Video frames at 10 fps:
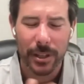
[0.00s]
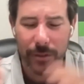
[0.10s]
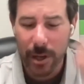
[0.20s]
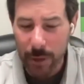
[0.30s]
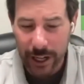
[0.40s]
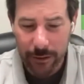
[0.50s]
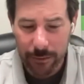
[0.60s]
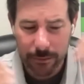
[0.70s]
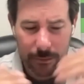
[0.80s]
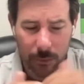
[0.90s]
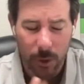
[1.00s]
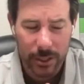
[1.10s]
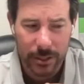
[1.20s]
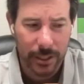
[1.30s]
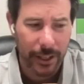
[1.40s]
And if anybody
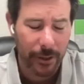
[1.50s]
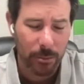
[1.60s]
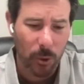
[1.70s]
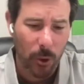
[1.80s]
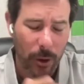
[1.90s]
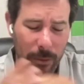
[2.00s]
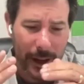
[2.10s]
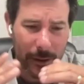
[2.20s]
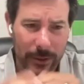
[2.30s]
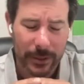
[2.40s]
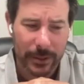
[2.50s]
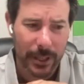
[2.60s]
wants to hear more about,